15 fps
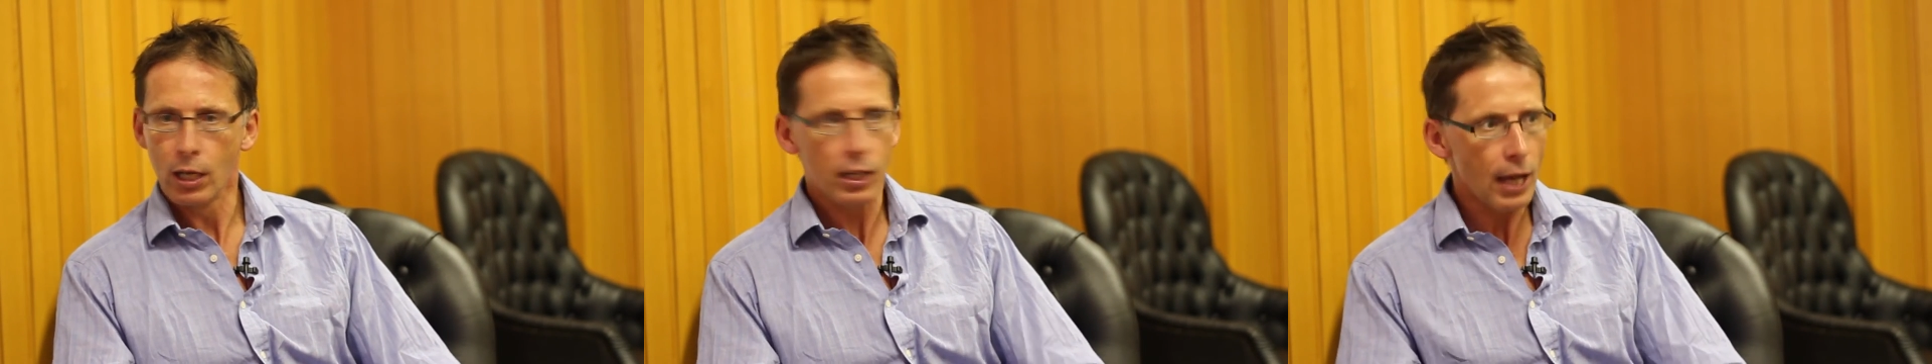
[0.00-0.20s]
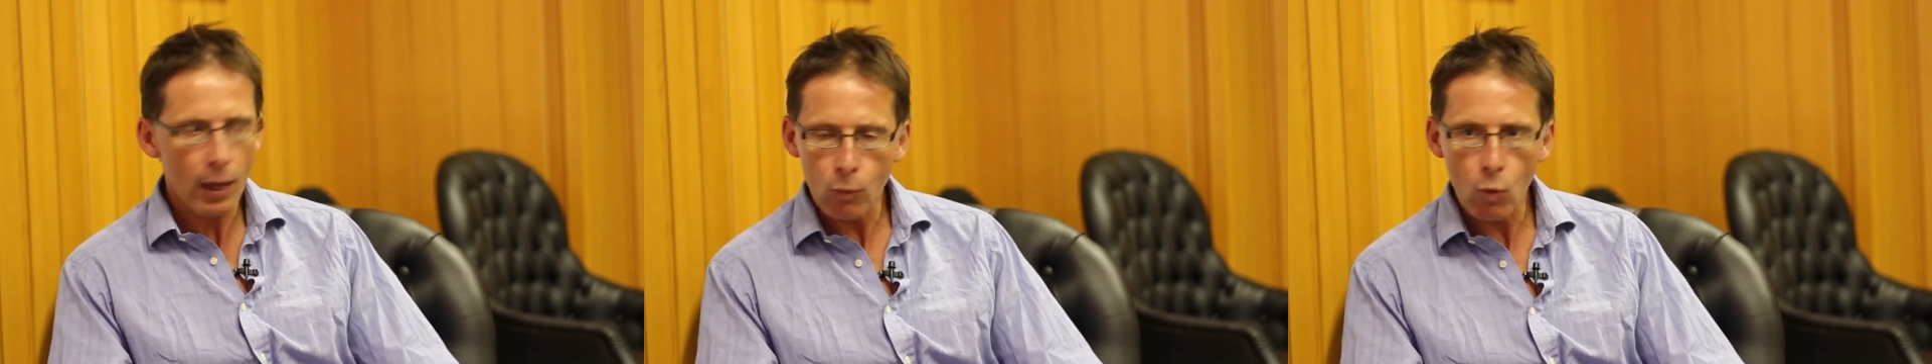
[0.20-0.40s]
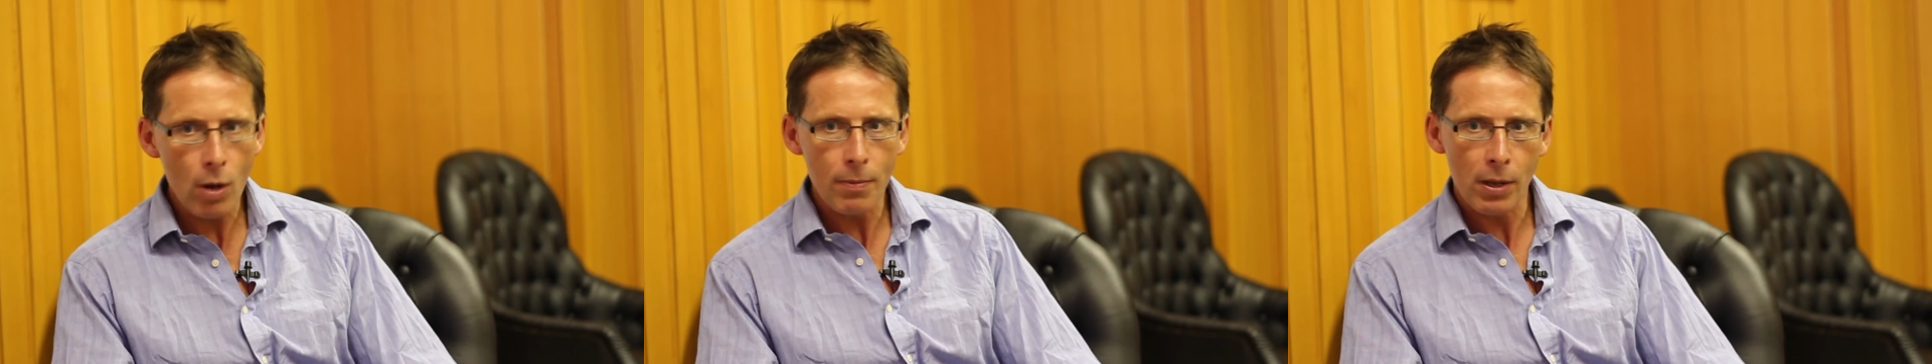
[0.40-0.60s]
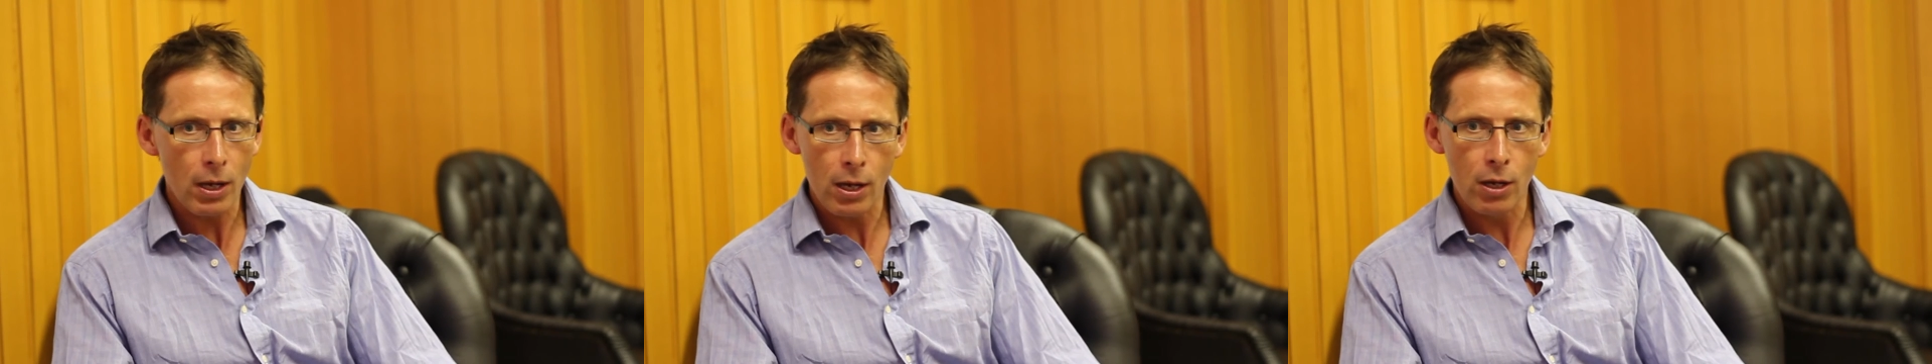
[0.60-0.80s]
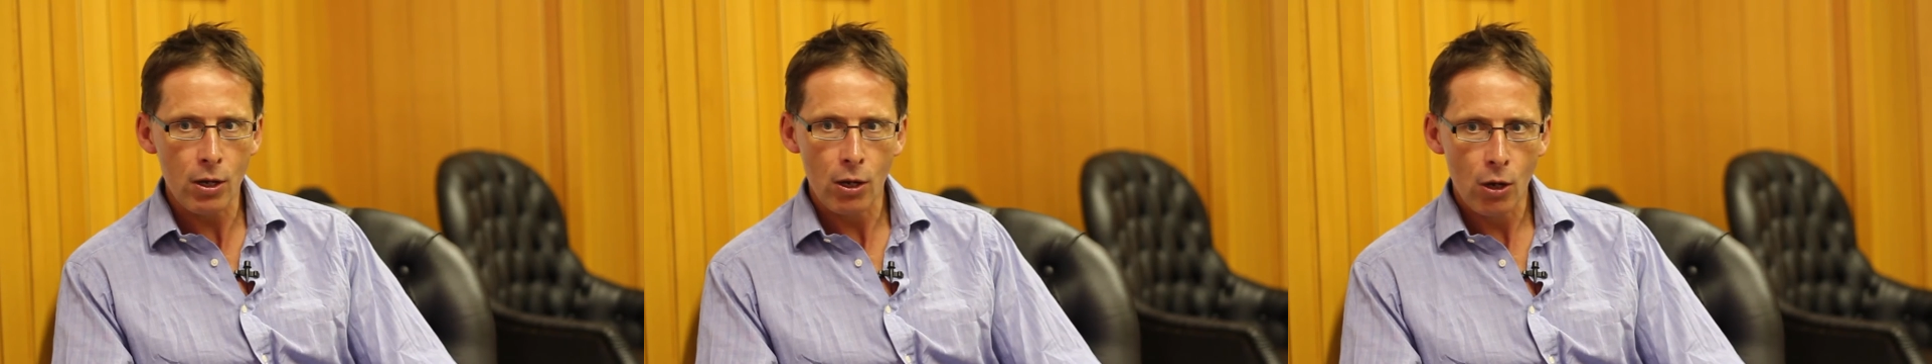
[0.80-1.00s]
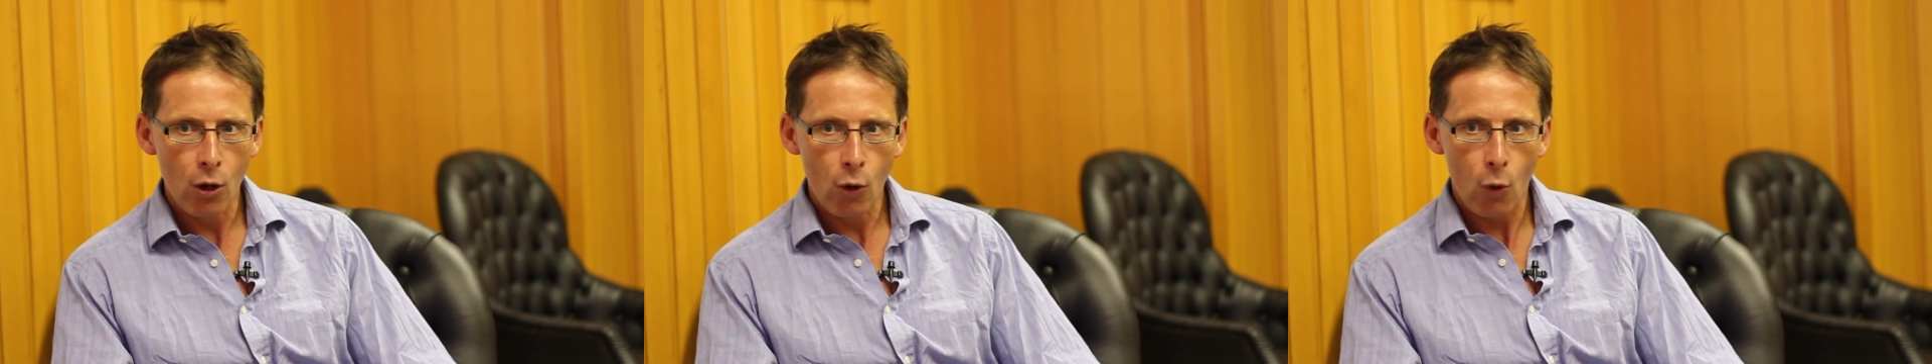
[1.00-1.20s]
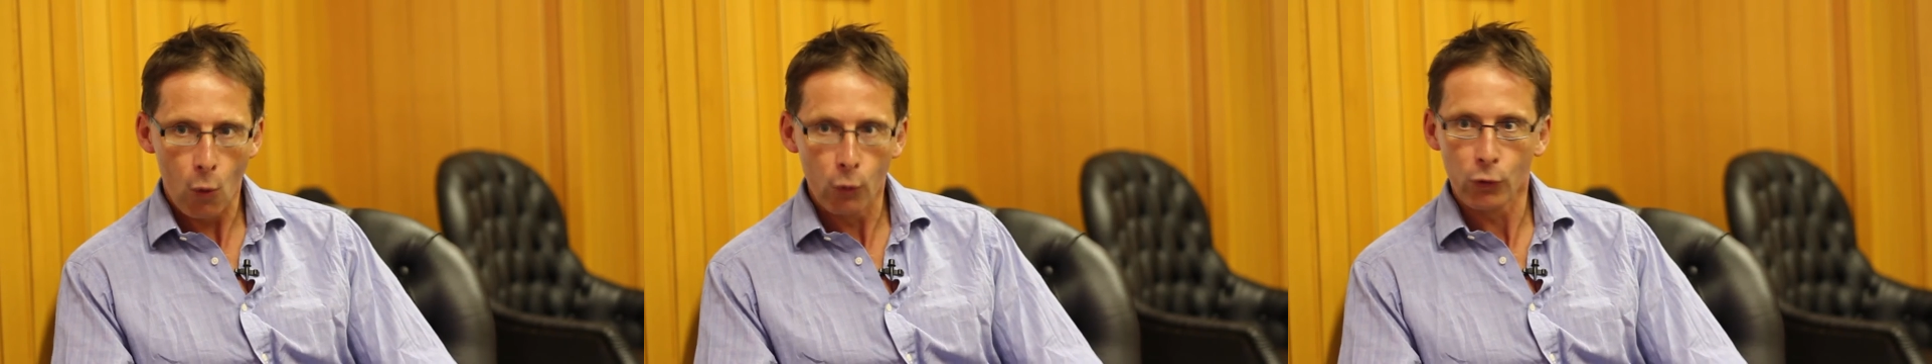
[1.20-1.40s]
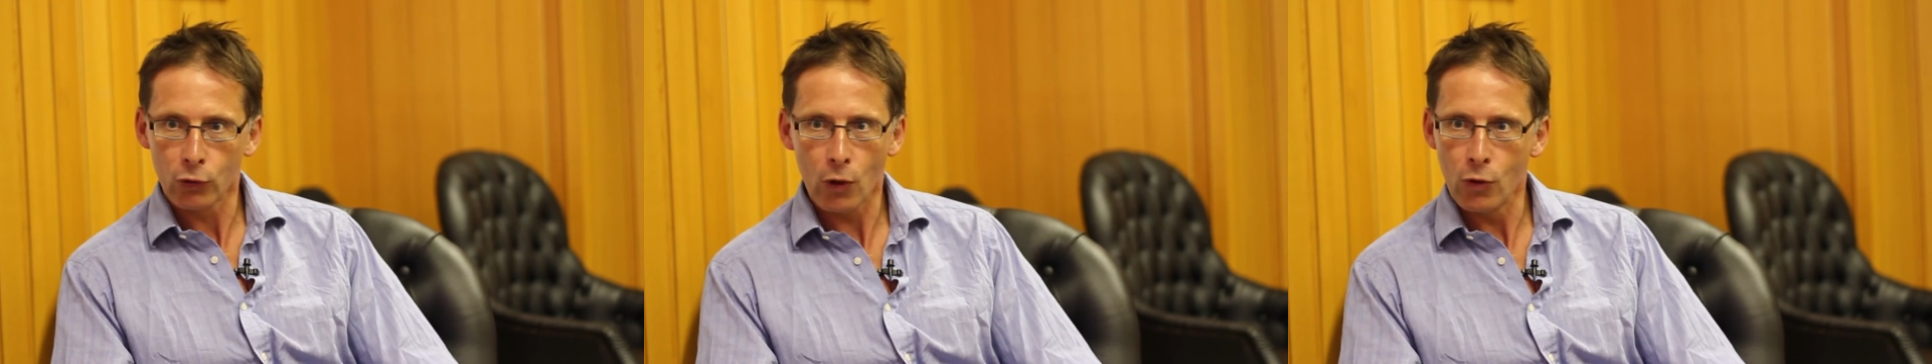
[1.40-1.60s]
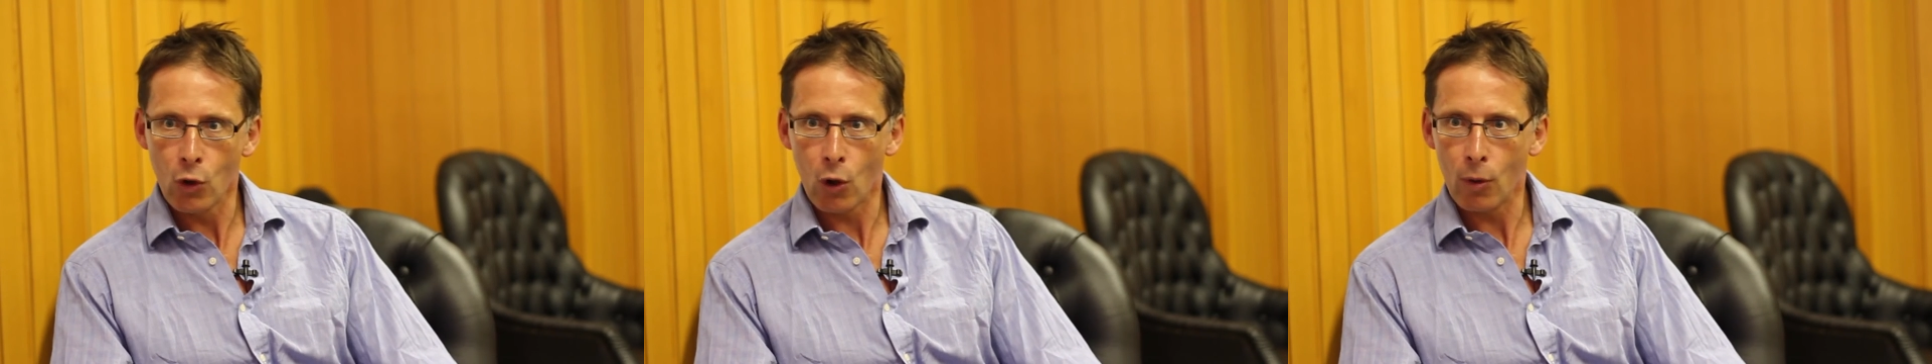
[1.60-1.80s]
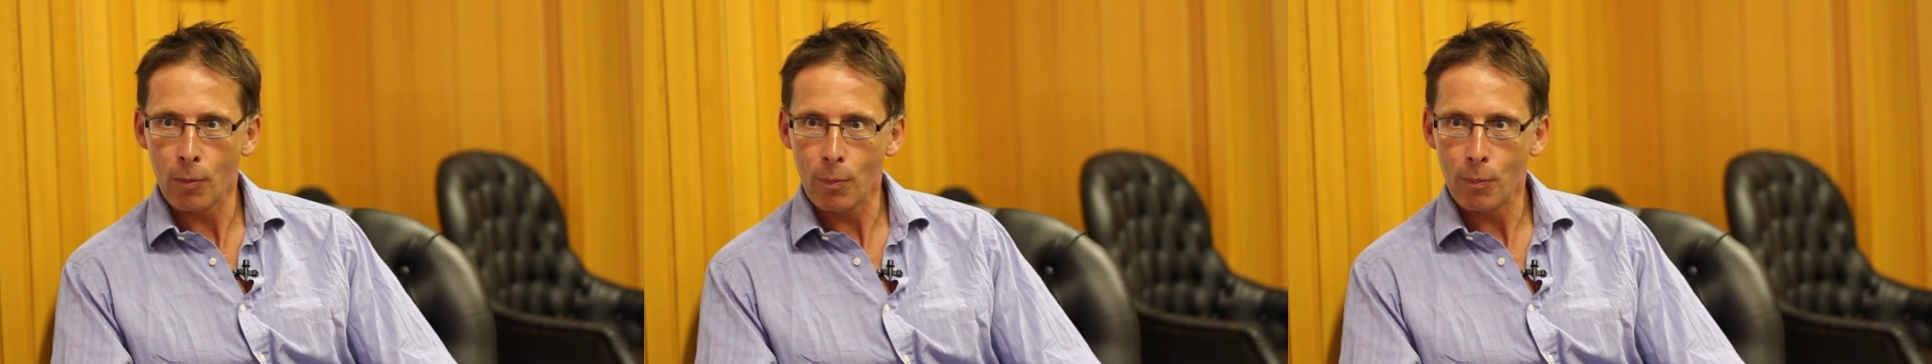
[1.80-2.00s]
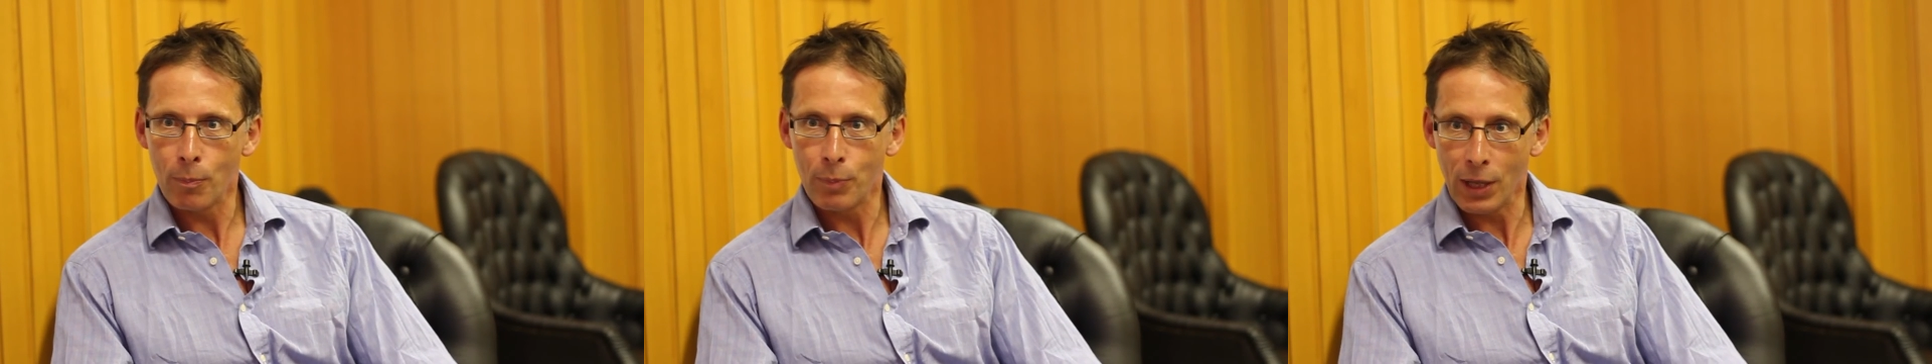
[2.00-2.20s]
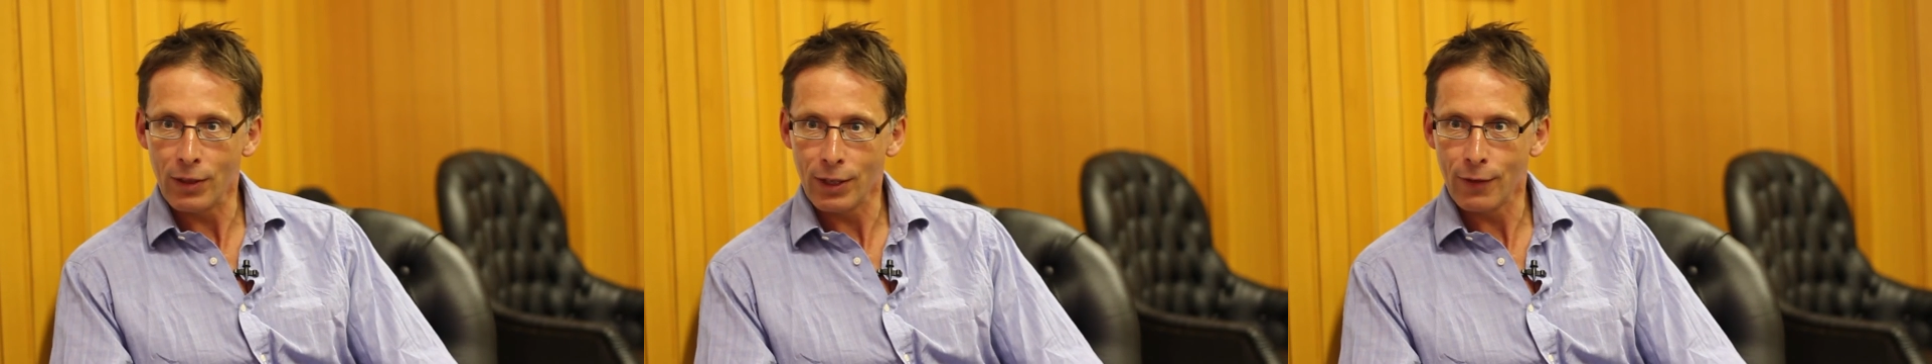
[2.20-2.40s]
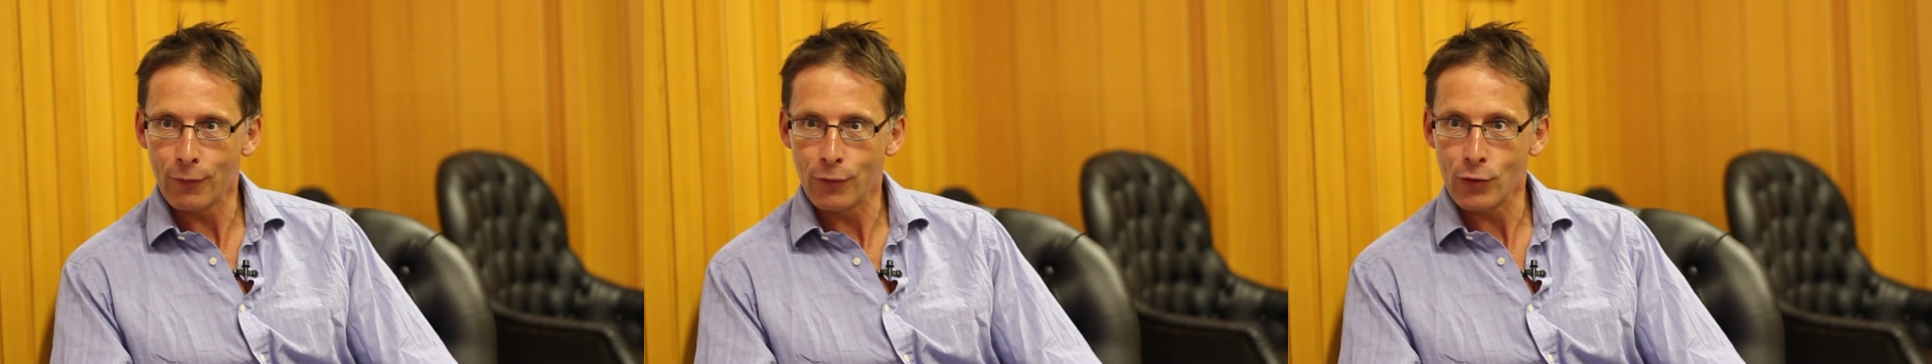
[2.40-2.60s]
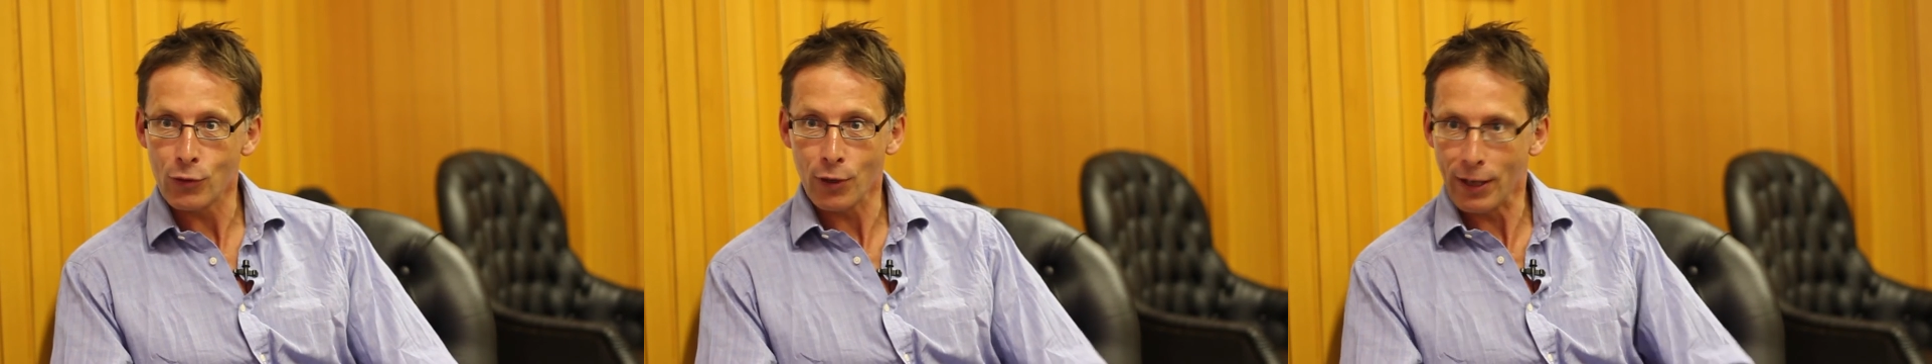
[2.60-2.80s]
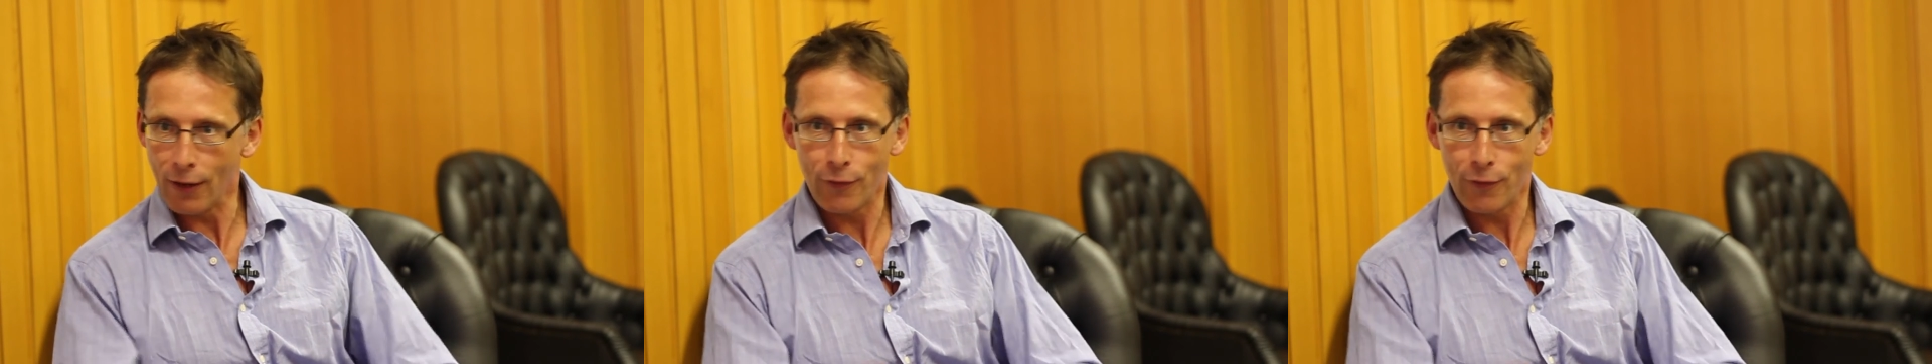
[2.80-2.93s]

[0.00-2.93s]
can women also not be in the infantry?